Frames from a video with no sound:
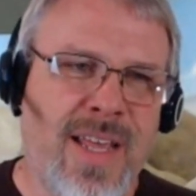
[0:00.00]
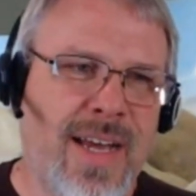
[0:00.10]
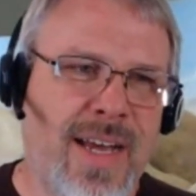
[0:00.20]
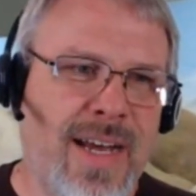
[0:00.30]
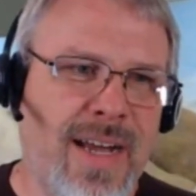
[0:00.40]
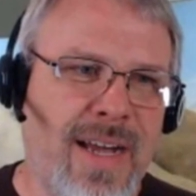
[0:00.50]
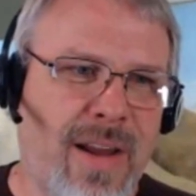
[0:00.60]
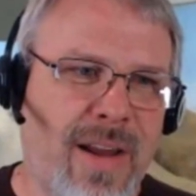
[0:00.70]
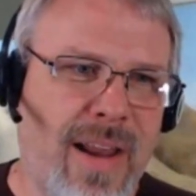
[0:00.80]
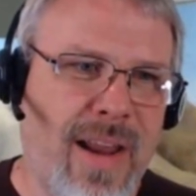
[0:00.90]
uh,
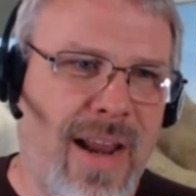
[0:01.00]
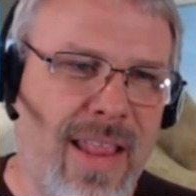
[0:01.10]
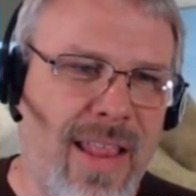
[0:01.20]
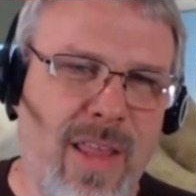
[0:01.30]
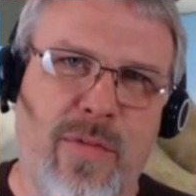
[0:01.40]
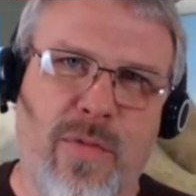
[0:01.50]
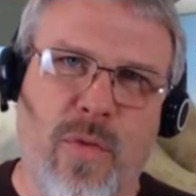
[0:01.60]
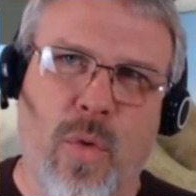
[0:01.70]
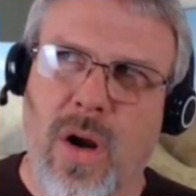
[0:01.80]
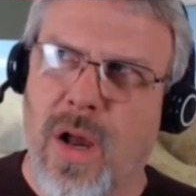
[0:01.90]
I lived
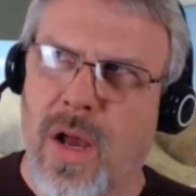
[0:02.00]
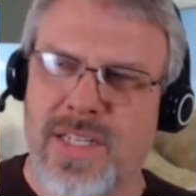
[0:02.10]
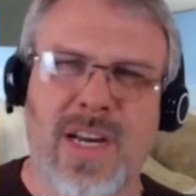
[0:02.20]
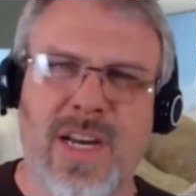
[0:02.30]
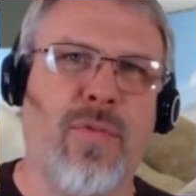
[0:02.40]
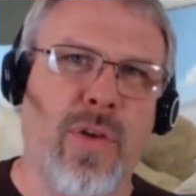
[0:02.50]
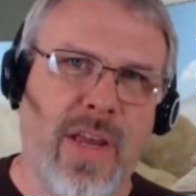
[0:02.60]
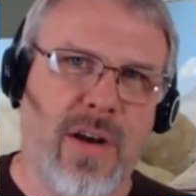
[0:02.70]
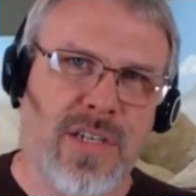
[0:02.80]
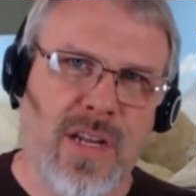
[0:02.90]
for uh, several
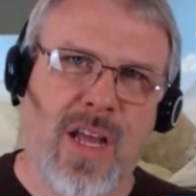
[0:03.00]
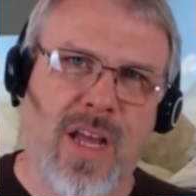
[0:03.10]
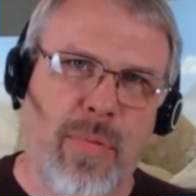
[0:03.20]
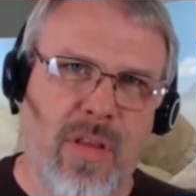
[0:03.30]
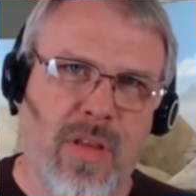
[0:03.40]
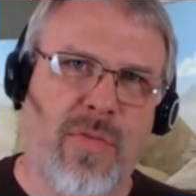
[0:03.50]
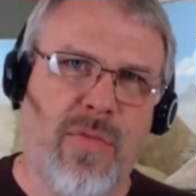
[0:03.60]
years in a couple of,